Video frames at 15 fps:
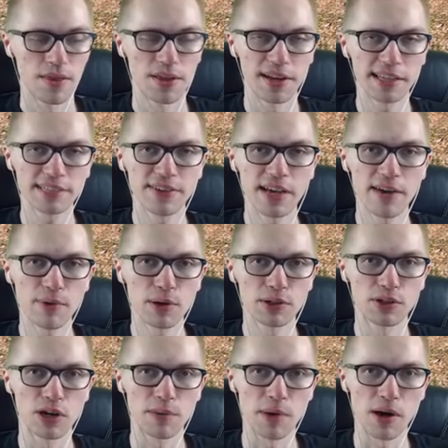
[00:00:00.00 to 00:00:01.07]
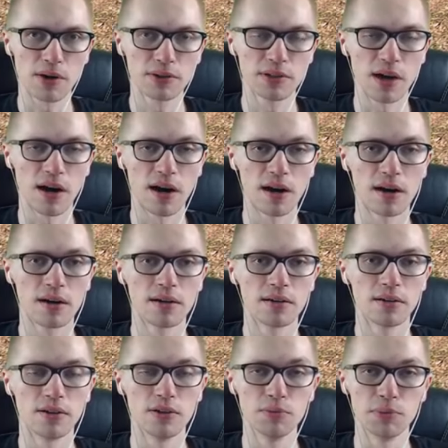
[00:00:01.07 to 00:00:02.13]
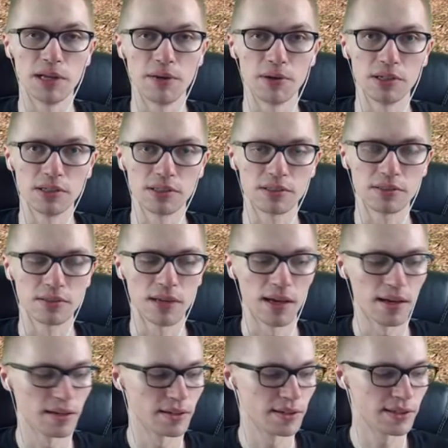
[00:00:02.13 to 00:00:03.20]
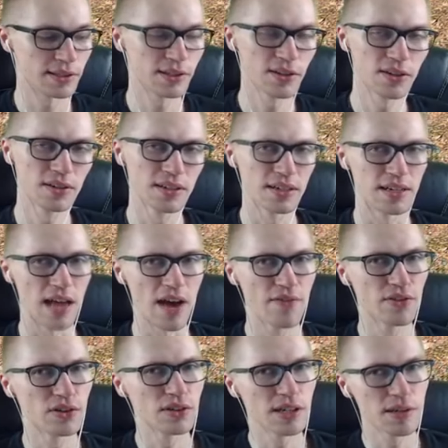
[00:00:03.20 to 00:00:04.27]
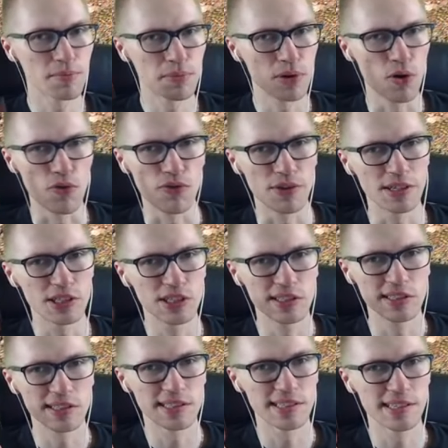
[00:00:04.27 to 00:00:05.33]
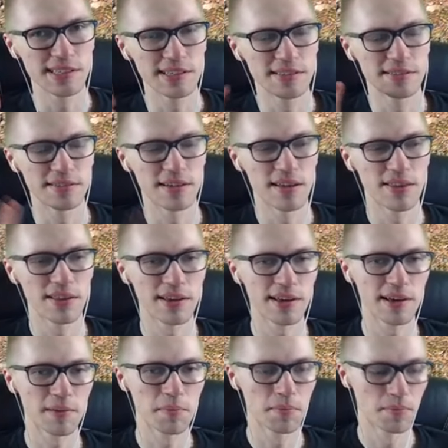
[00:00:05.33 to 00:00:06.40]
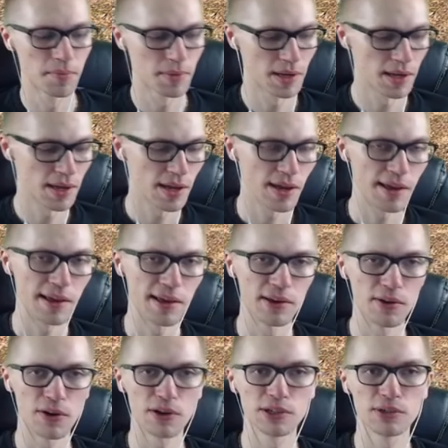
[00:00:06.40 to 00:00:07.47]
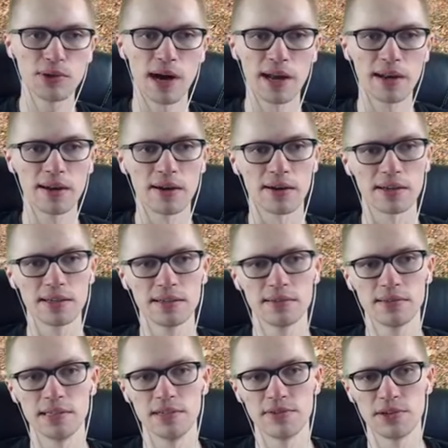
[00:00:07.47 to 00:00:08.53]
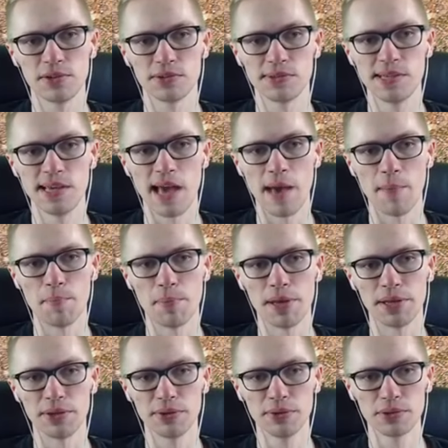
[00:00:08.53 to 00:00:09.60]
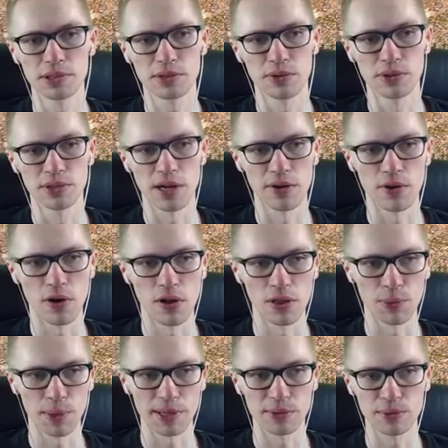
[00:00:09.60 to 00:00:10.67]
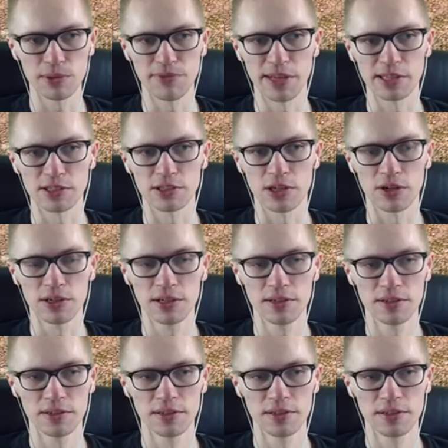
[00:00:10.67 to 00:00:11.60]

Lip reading: The next thing I want to talk about are luminaries. And it's your gathering proficiency in the game. In order to unlock it, either use the M menu, scroll down all the way to event story,